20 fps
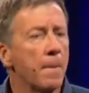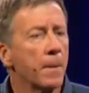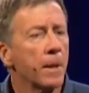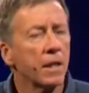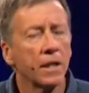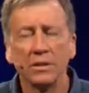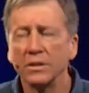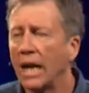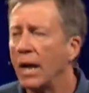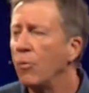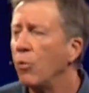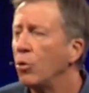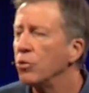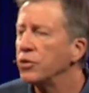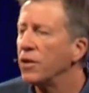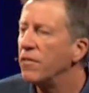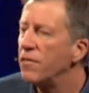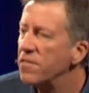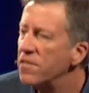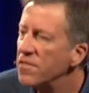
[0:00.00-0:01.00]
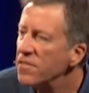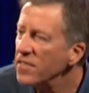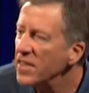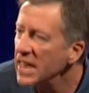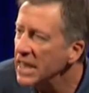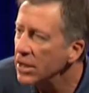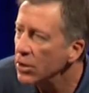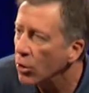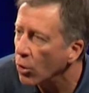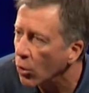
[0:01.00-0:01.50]
because I want to
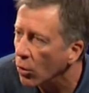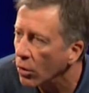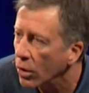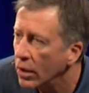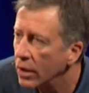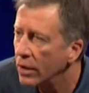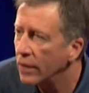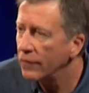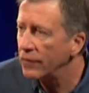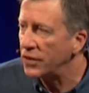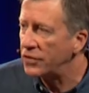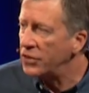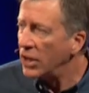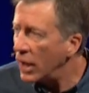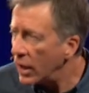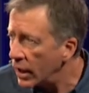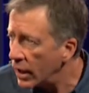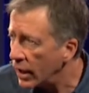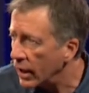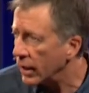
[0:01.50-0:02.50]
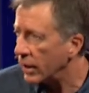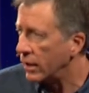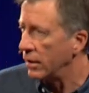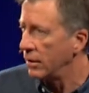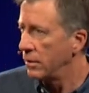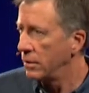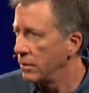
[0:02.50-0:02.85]
feel the tug